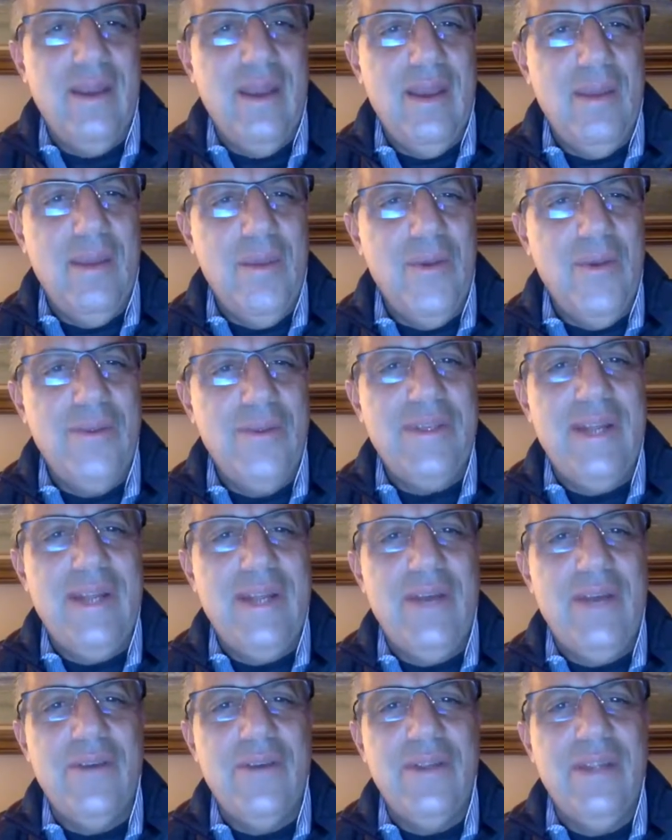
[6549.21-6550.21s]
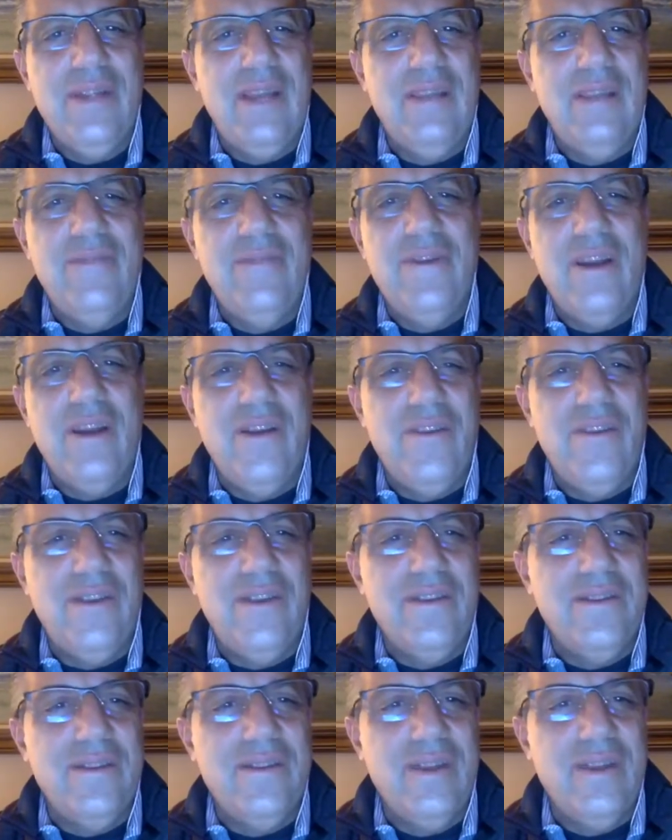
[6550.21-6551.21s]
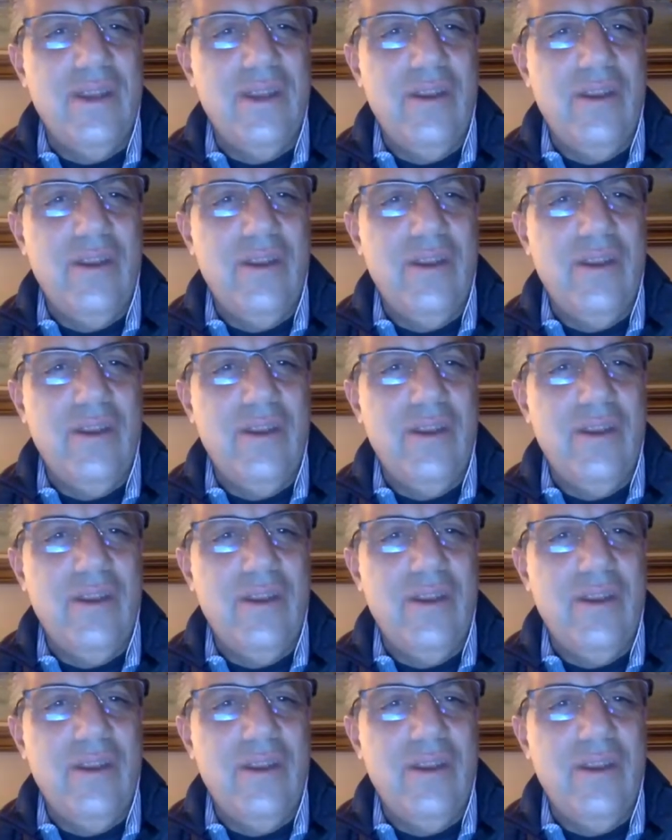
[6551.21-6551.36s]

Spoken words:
immersed in our connective currents,